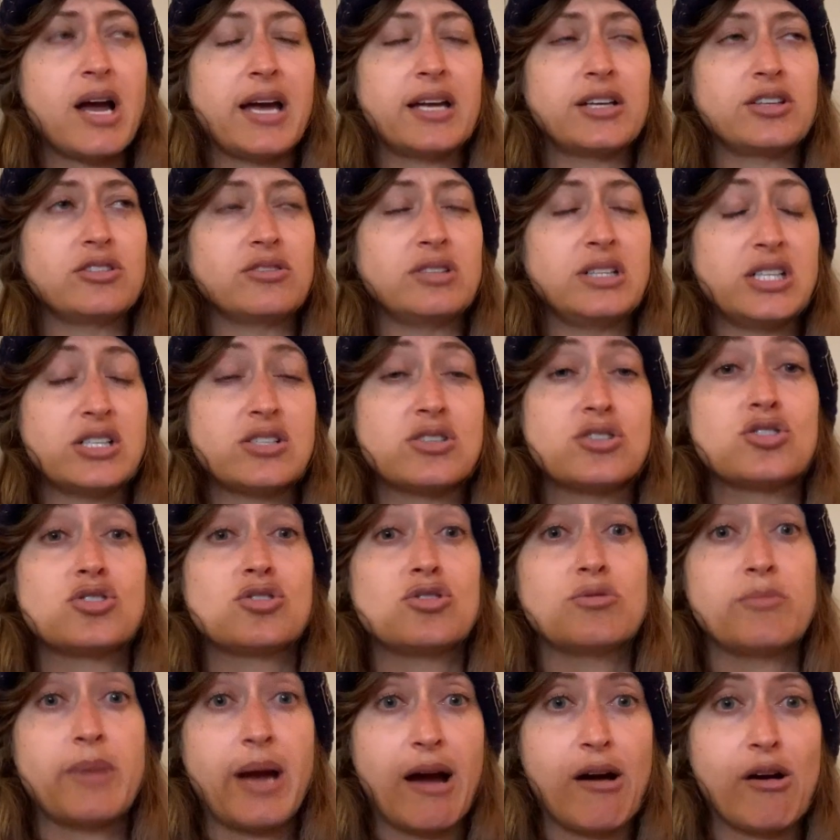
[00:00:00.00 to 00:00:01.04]
And you need to
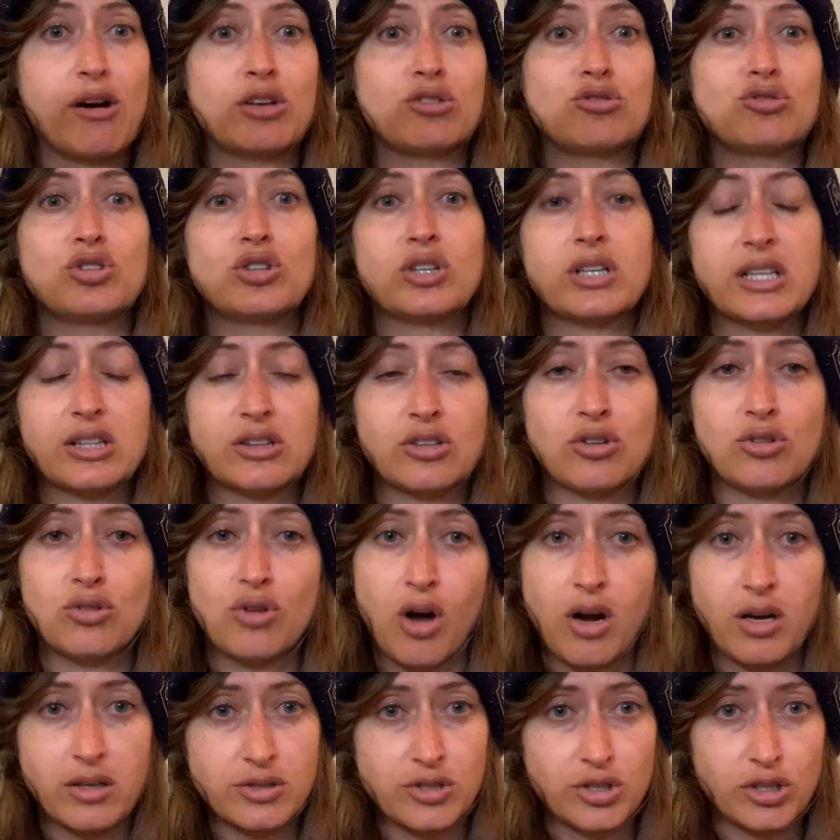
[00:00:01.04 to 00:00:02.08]
zoom out and look at the
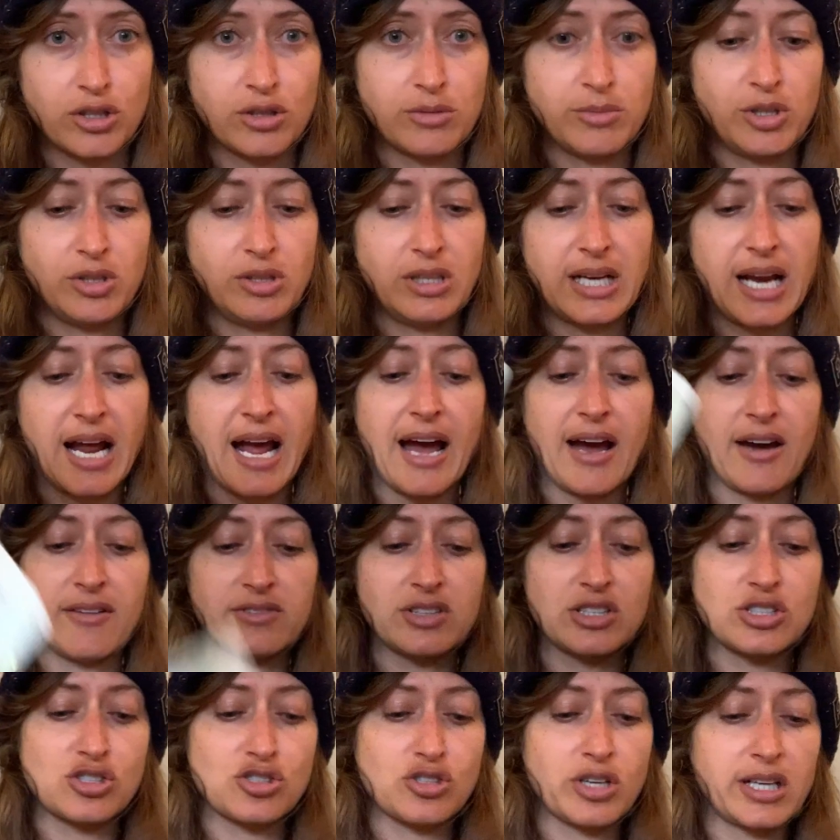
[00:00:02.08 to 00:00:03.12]
long term. You need to have
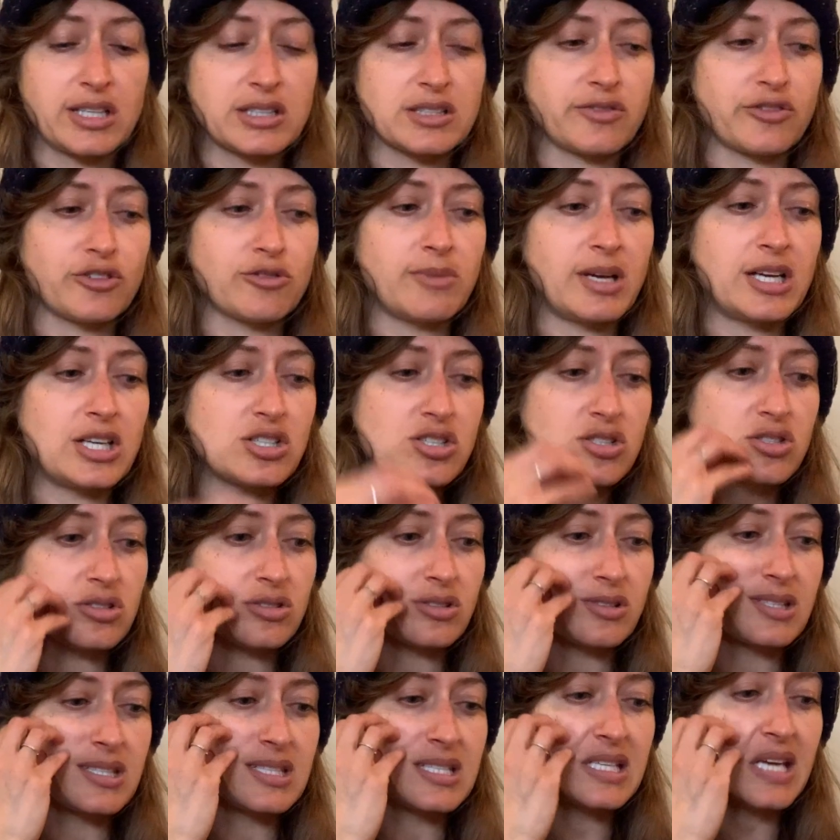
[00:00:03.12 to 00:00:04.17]
this
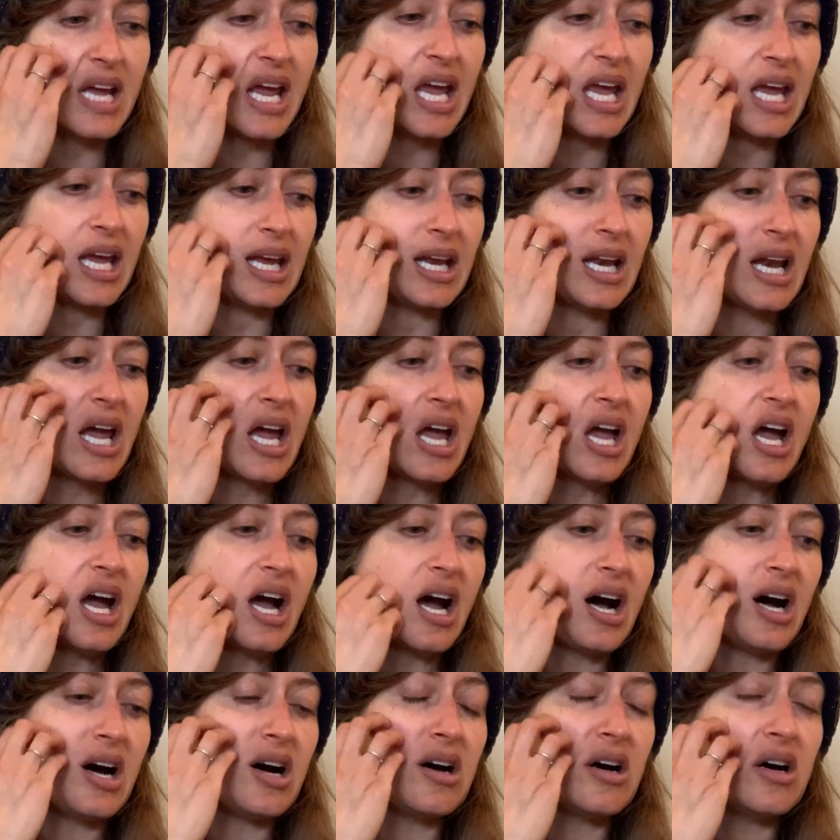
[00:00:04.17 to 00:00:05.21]
transformational state
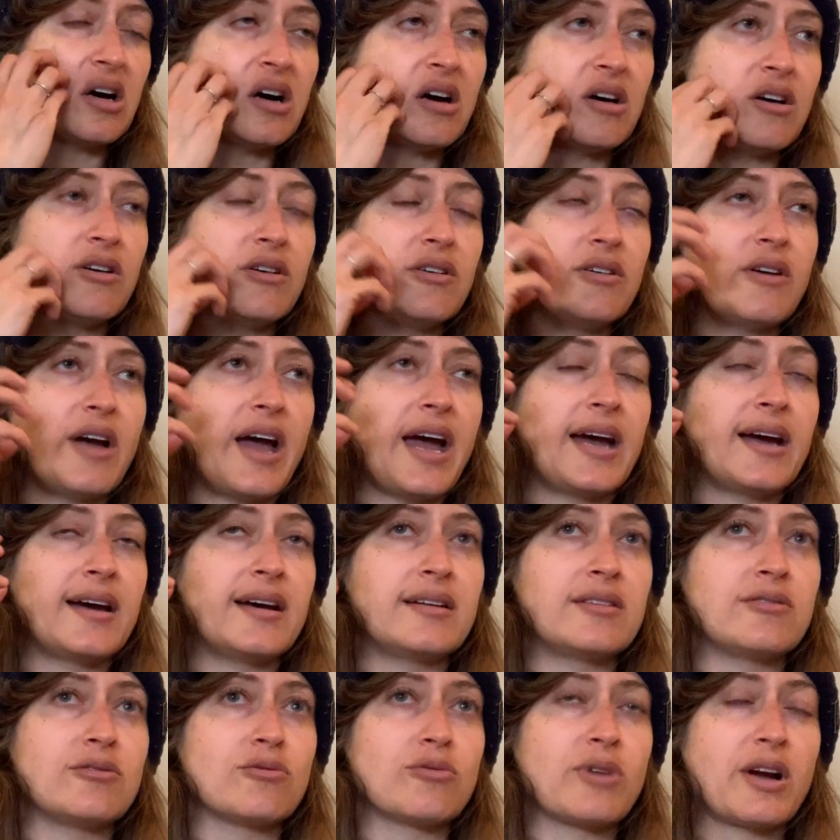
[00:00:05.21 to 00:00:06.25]
uh,
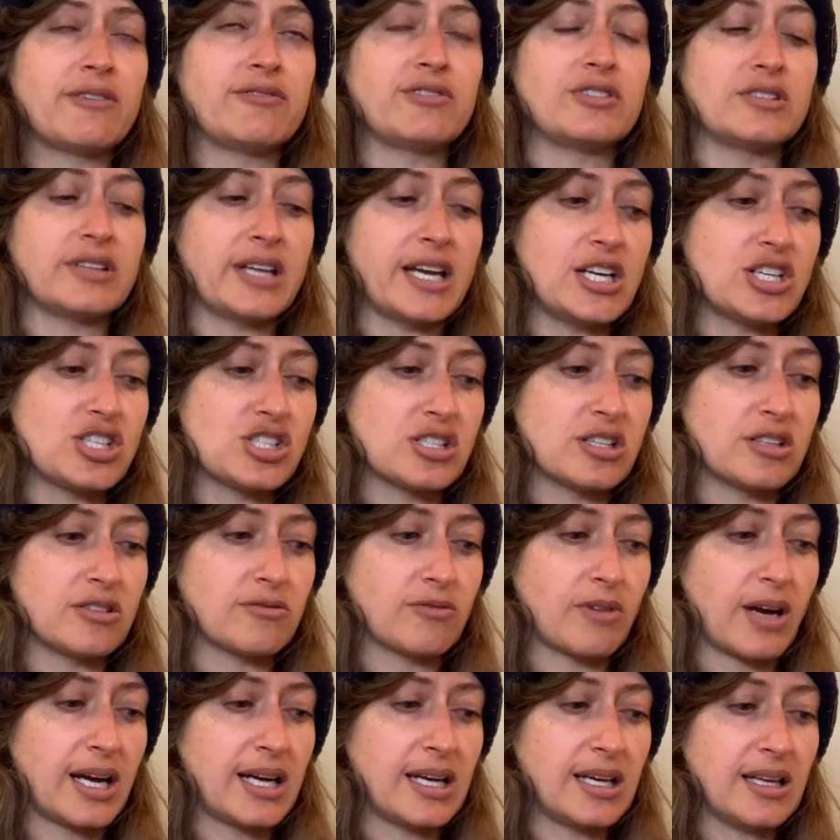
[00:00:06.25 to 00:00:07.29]
and revelation,
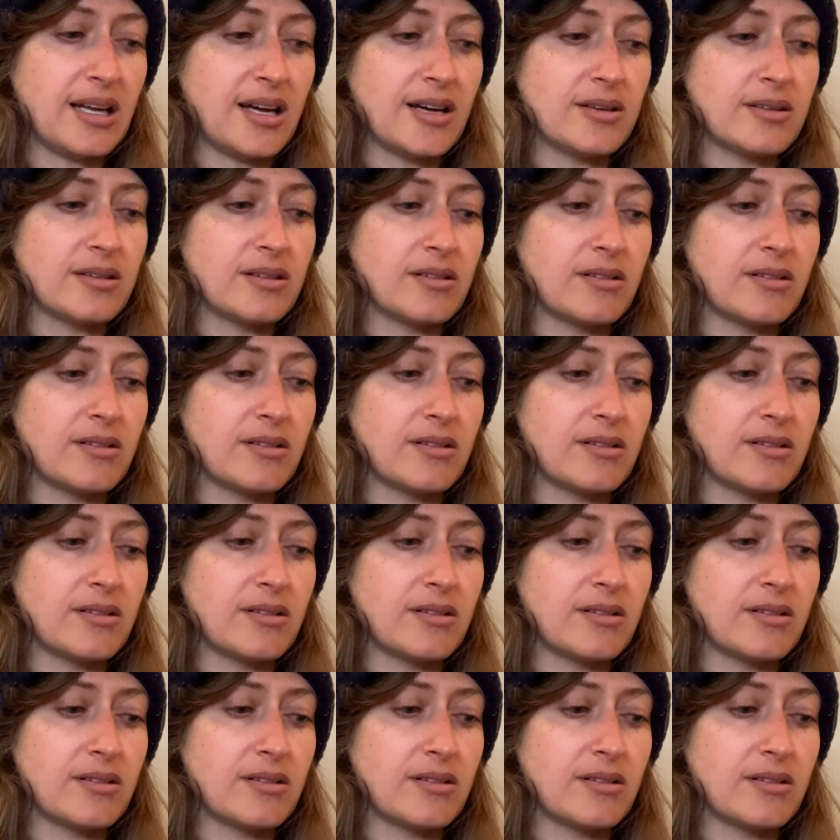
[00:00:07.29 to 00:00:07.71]
right?